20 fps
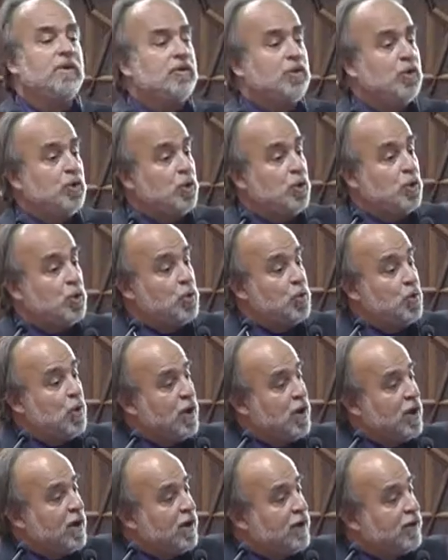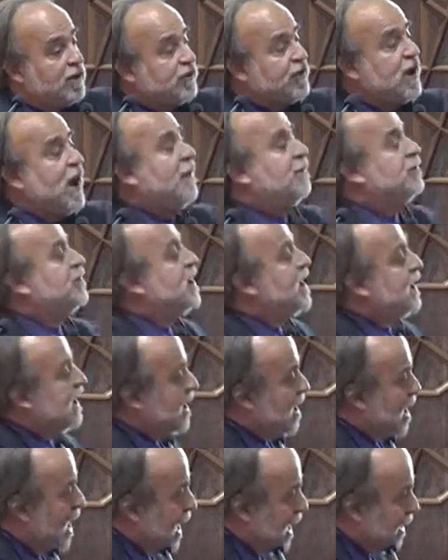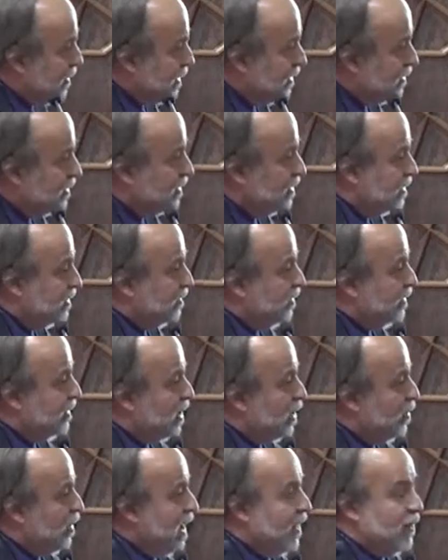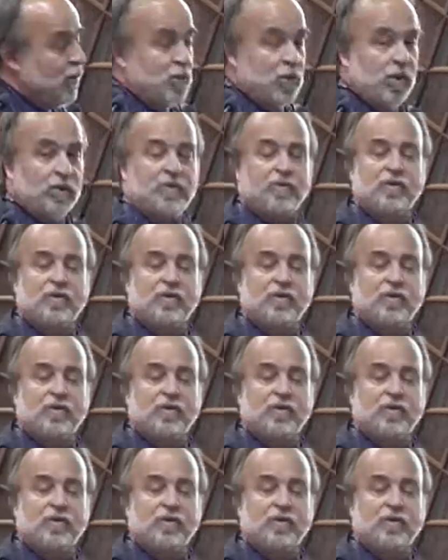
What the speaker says: to the top 10 economies around the world.